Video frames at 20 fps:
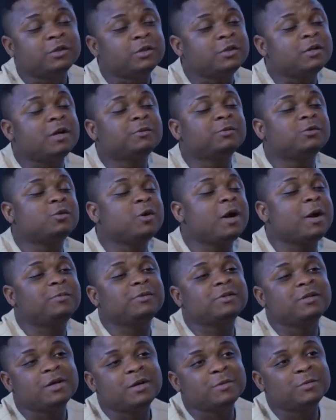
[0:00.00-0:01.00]
You know, I'm so
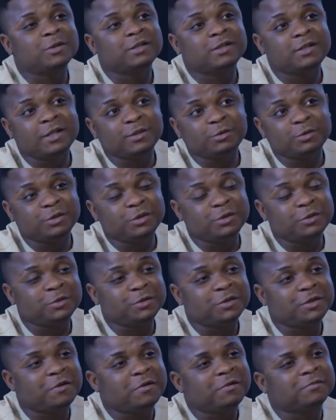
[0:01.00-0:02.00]
happy that I'm on date with you,
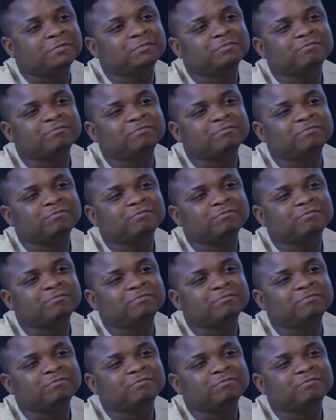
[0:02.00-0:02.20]
you know.